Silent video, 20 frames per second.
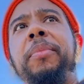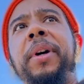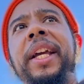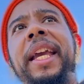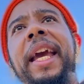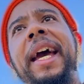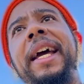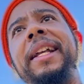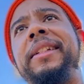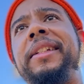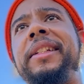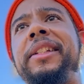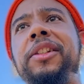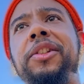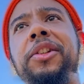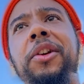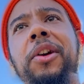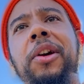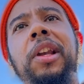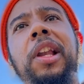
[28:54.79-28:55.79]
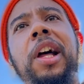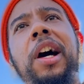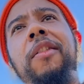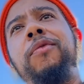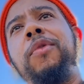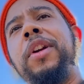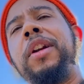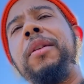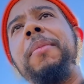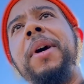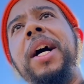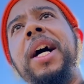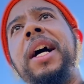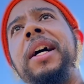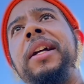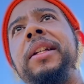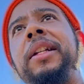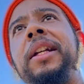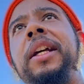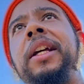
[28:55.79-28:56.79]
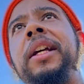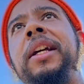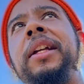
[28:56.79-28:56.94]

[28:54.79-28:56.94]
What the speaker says: but yet and still you're a loved one of mine.